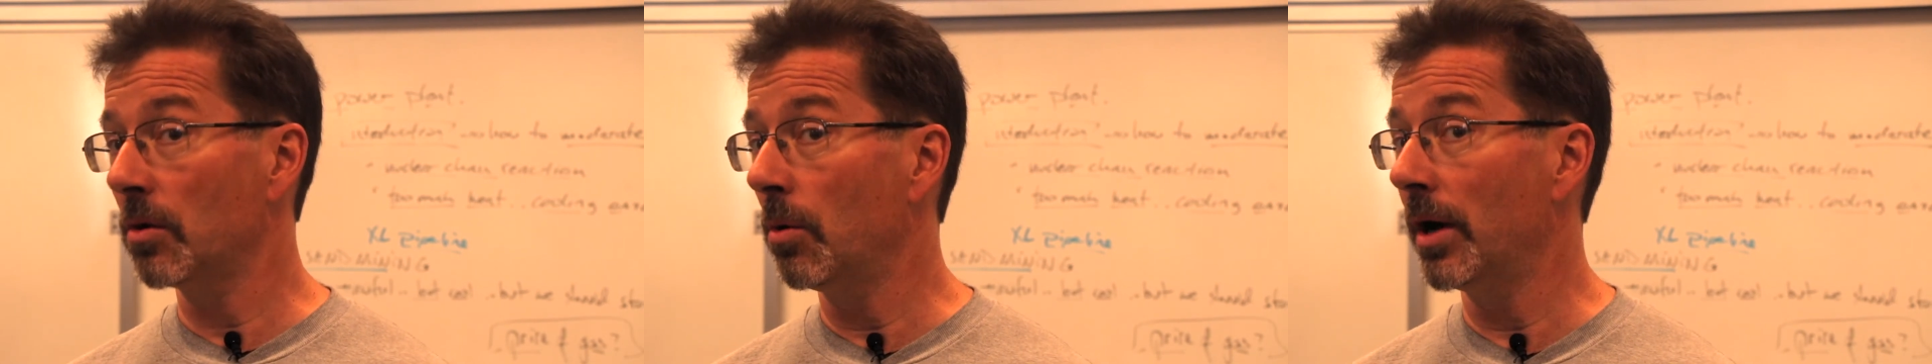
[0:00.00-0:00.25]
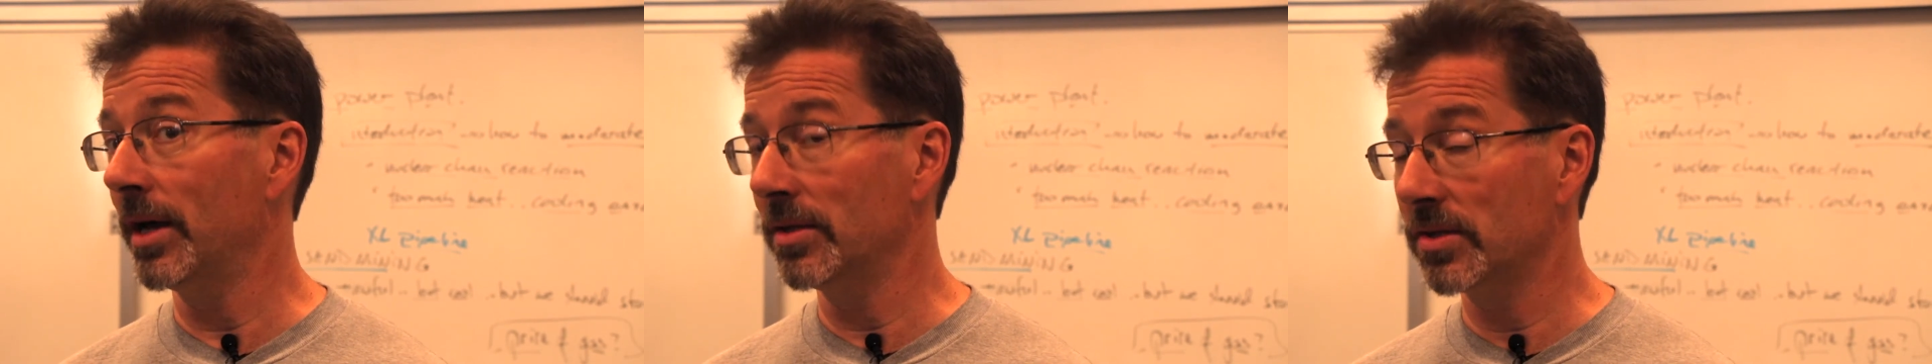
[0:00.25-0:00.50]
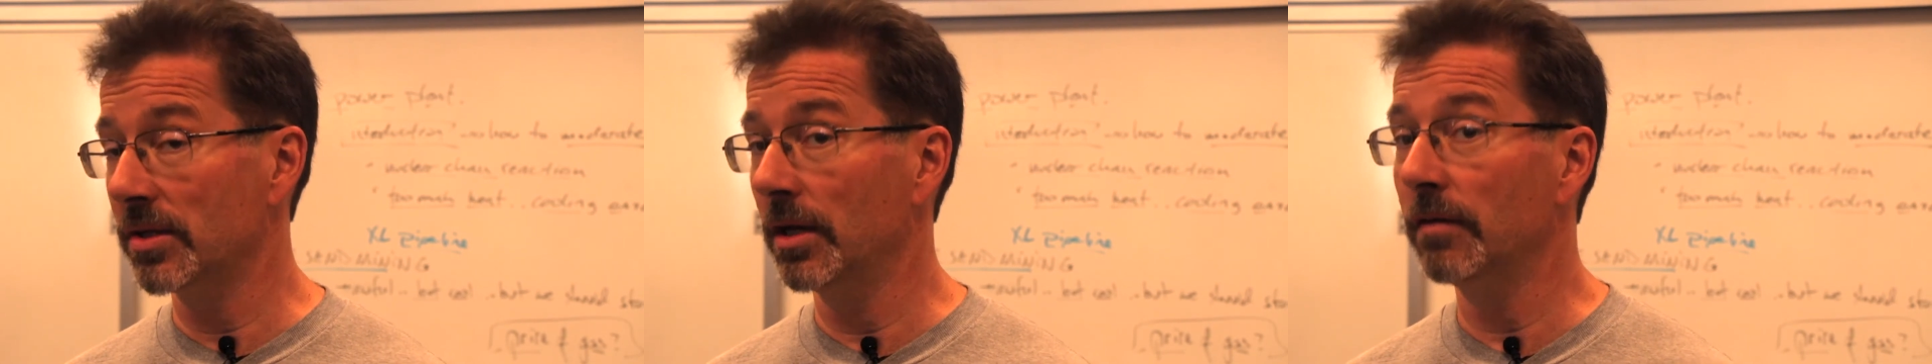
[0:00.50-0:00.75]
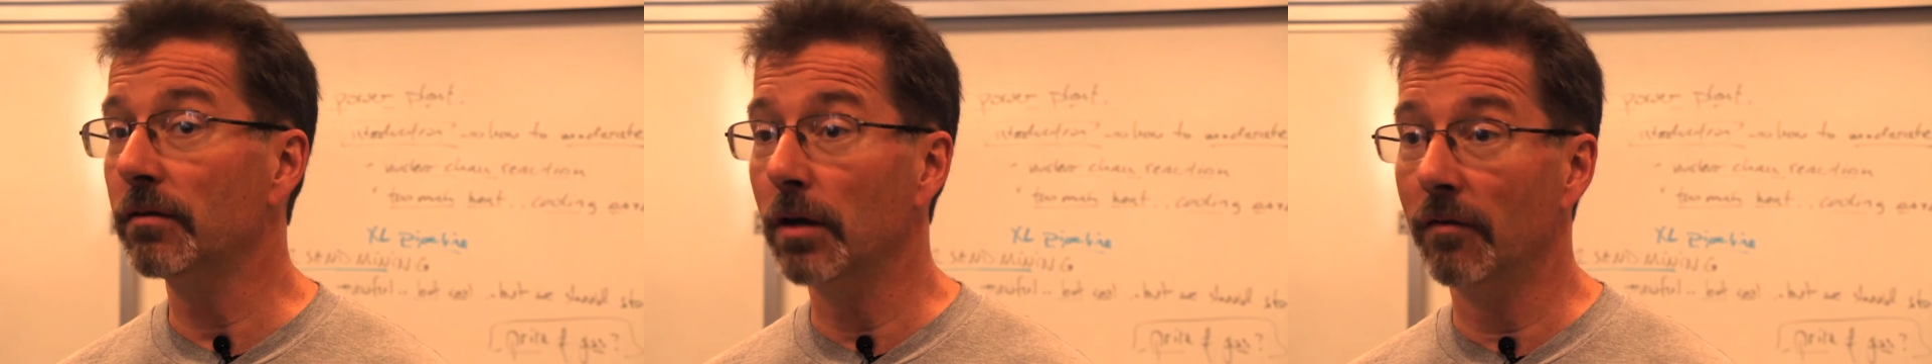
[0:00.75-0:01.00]
quiet,
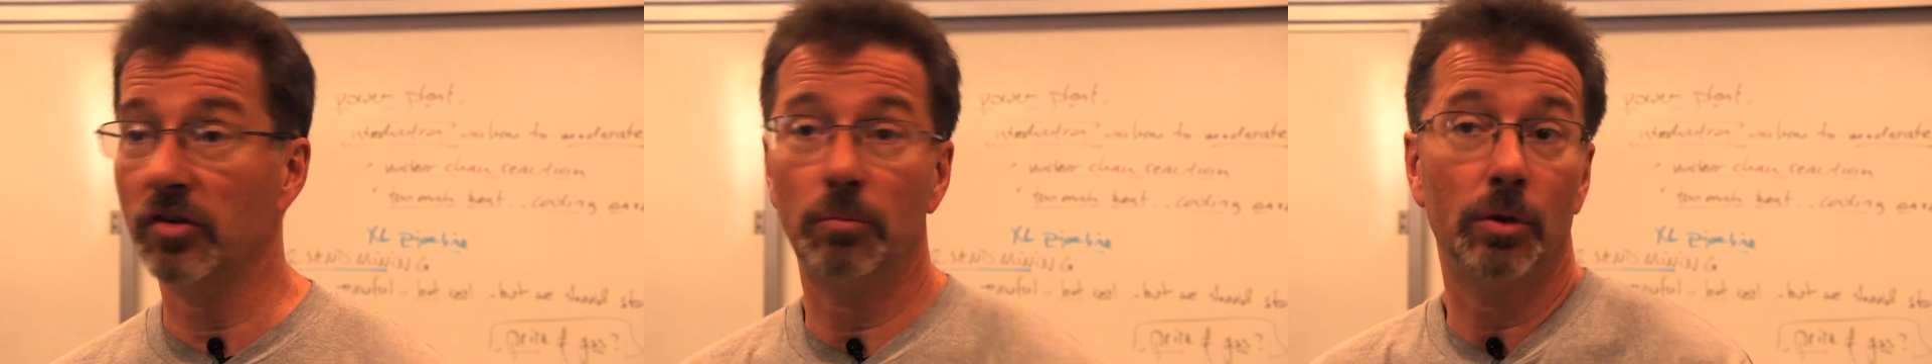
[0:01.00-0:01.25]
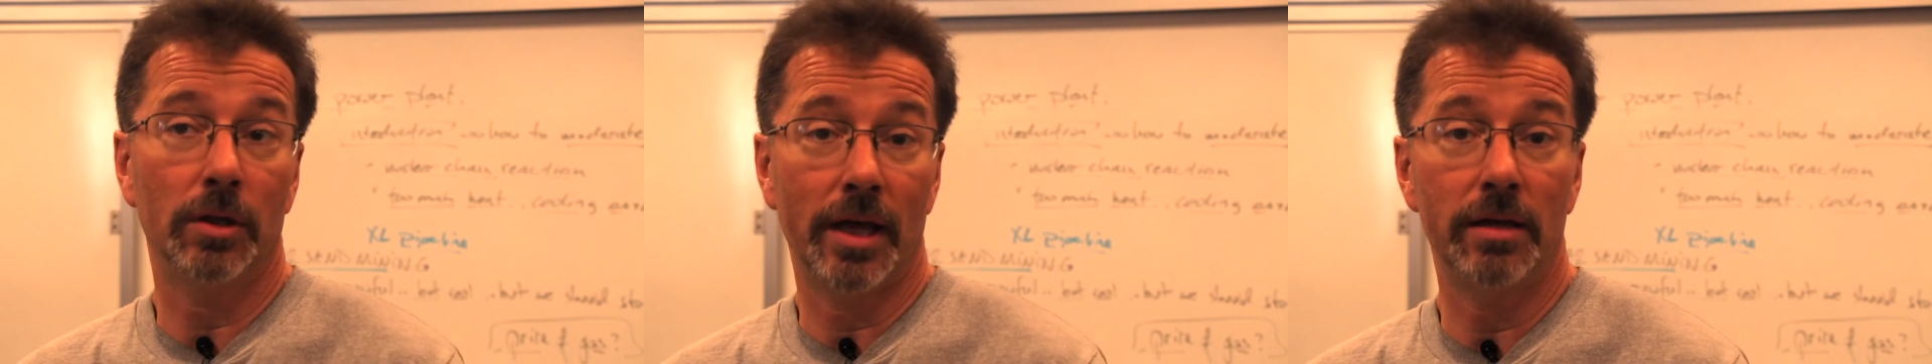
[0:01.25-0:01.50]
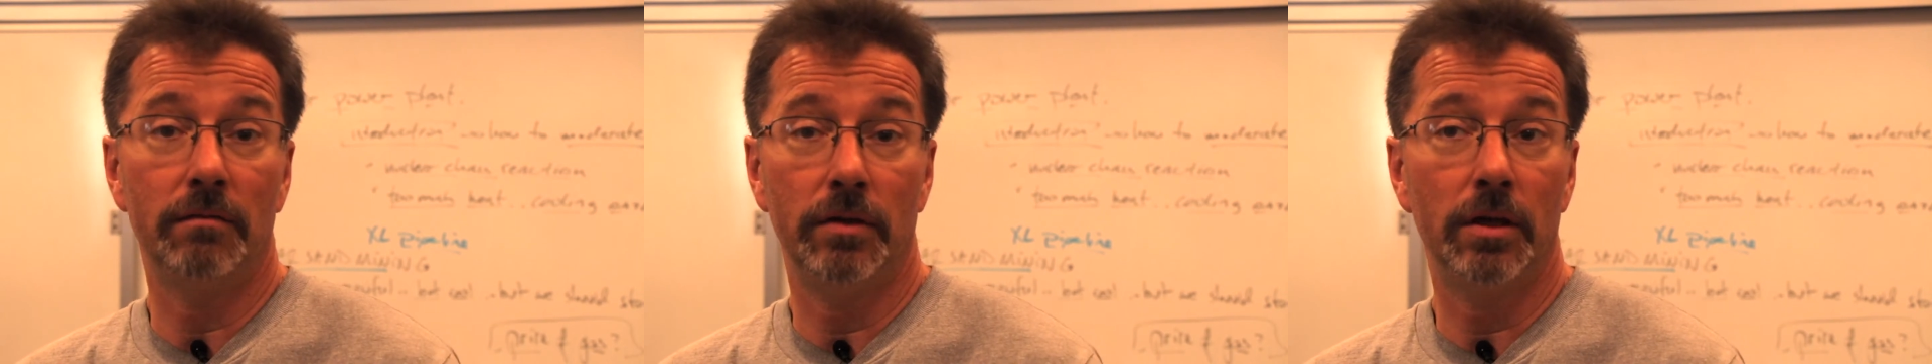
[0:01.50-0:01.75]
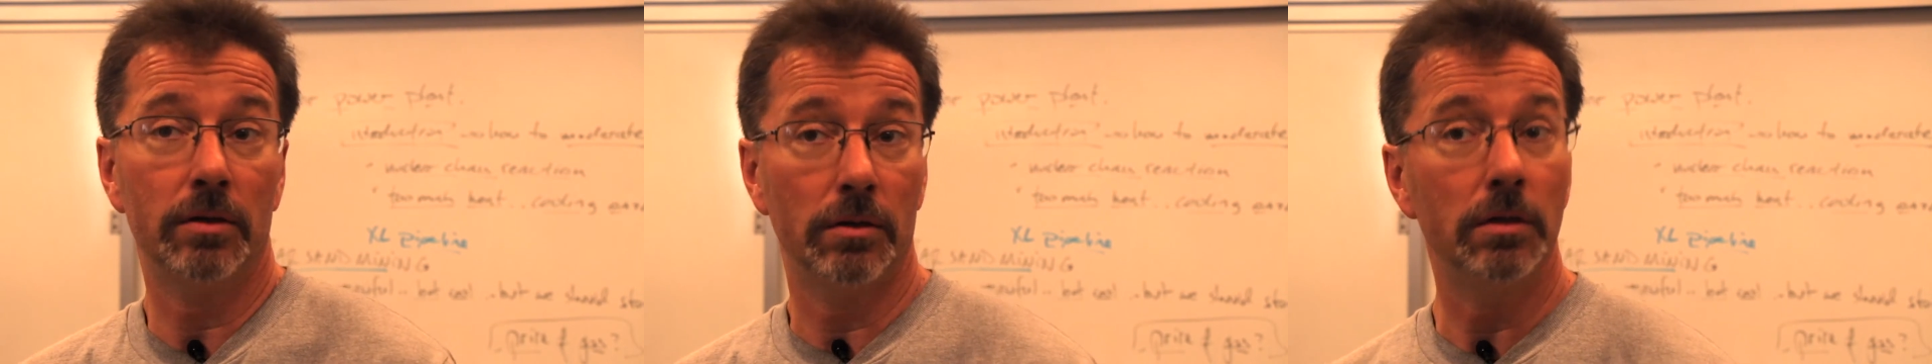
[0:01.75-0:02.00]
safe, comfortable, light
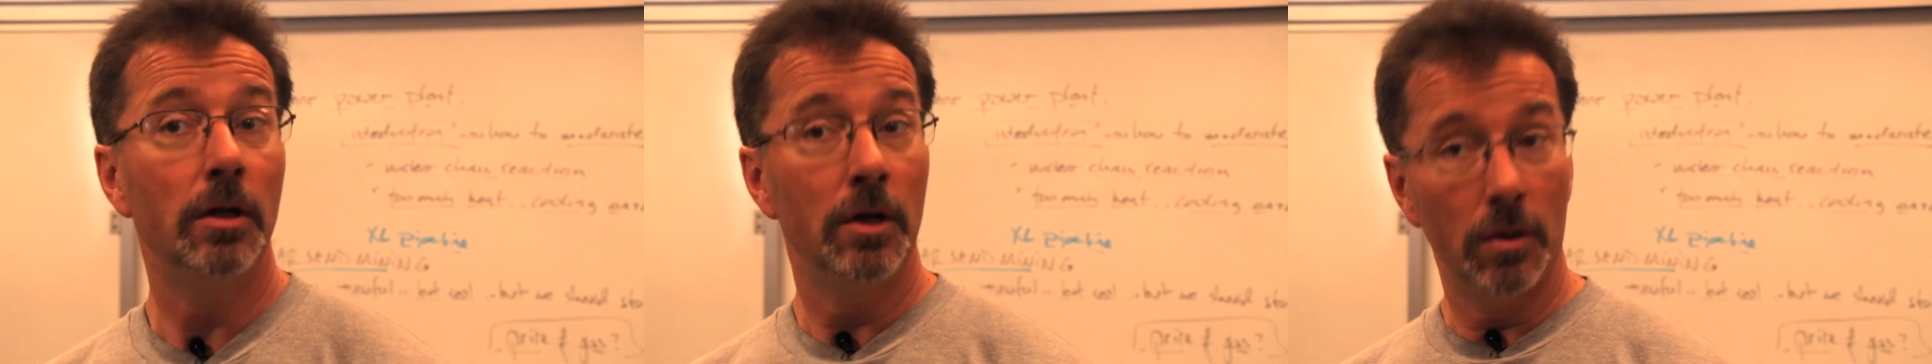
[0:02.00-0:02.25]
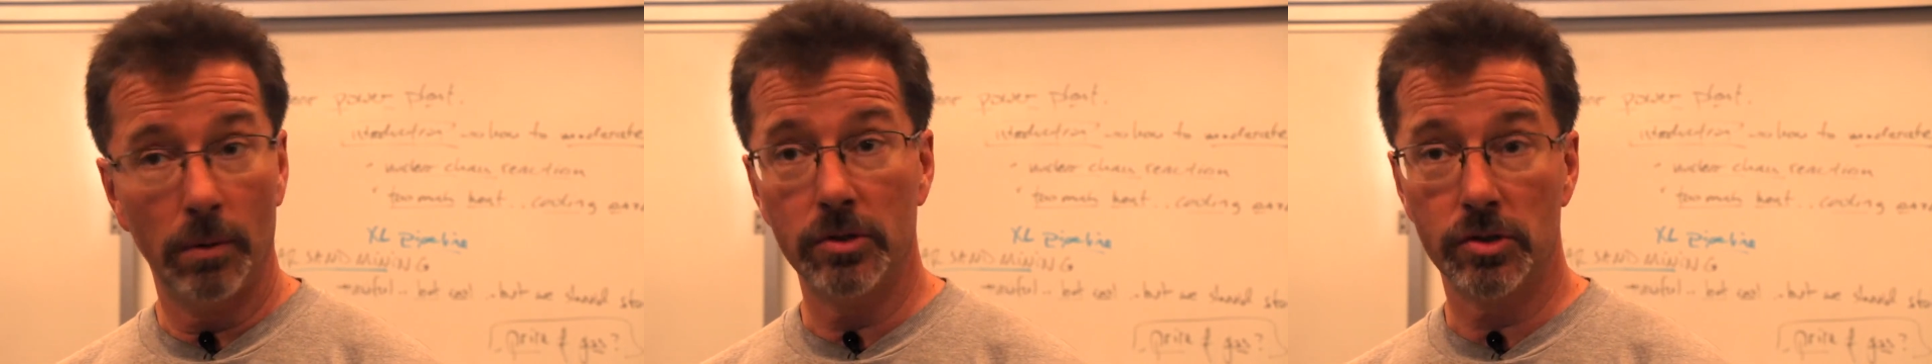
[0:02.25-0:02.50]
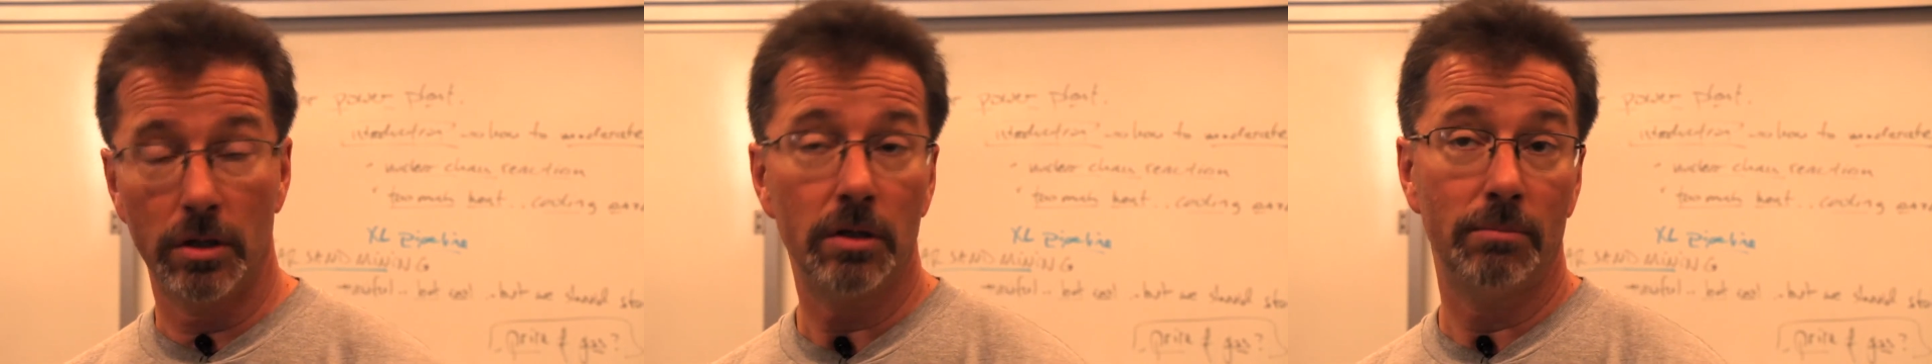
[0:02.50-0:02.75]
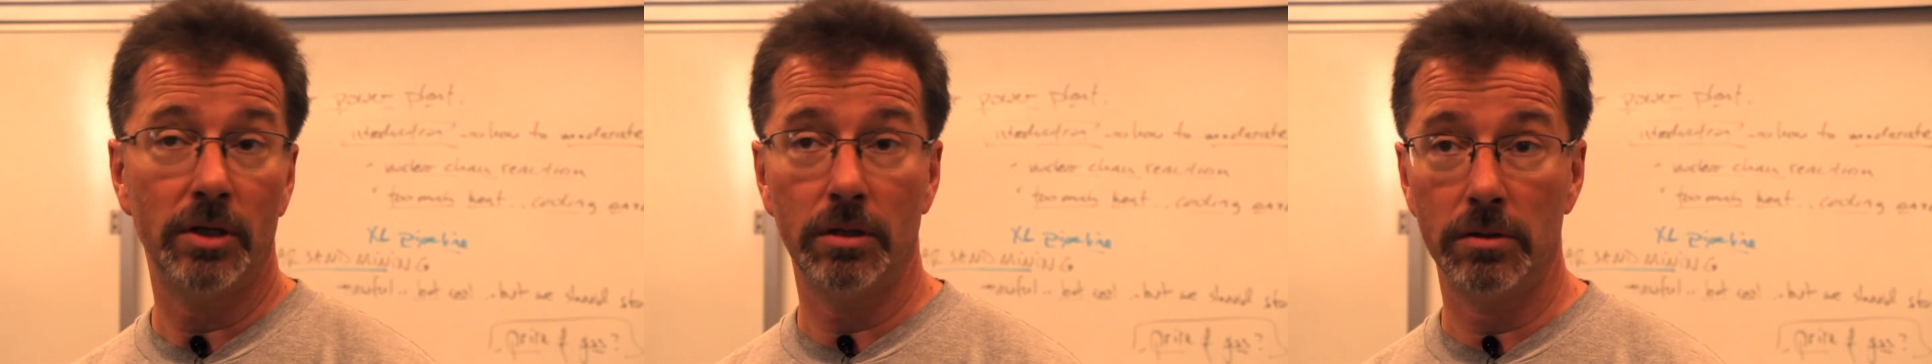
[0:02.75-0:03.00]
vehicle, which
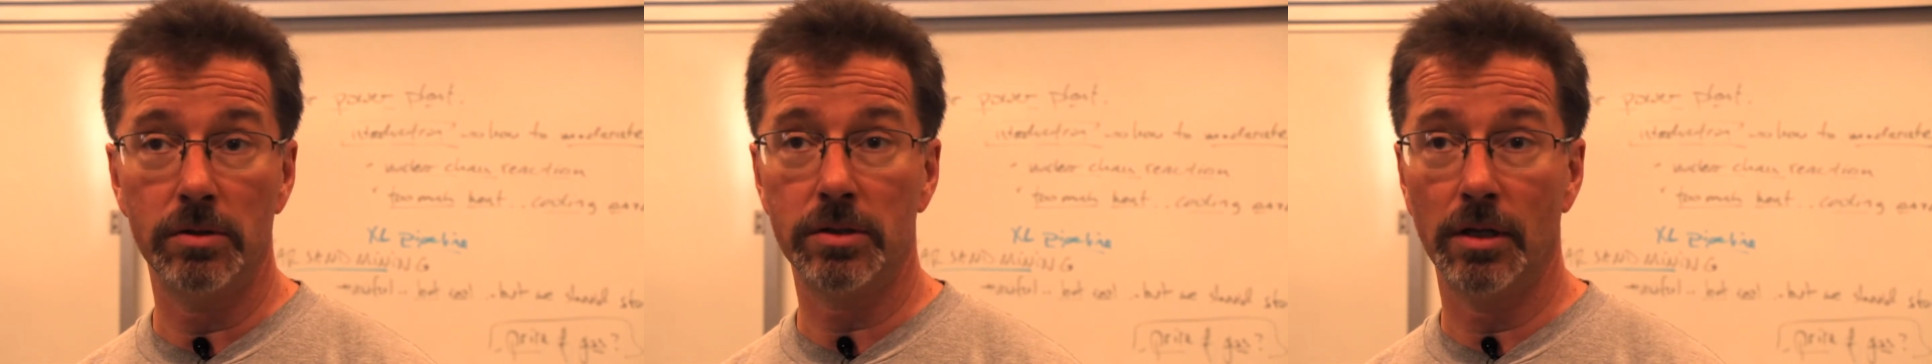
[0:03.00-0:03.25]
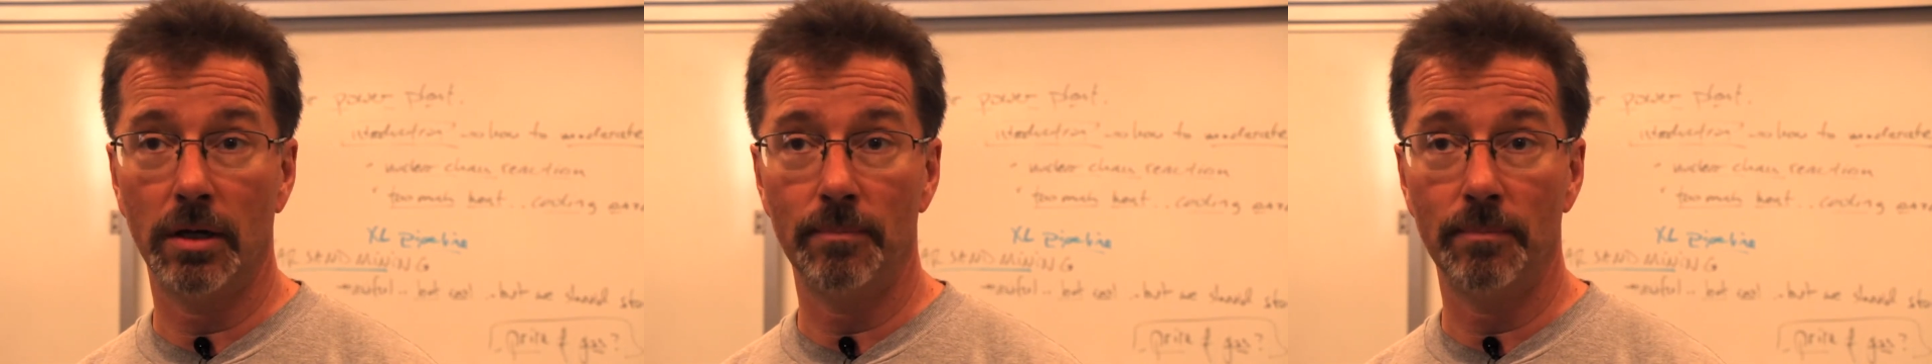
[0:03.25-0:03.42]
could be used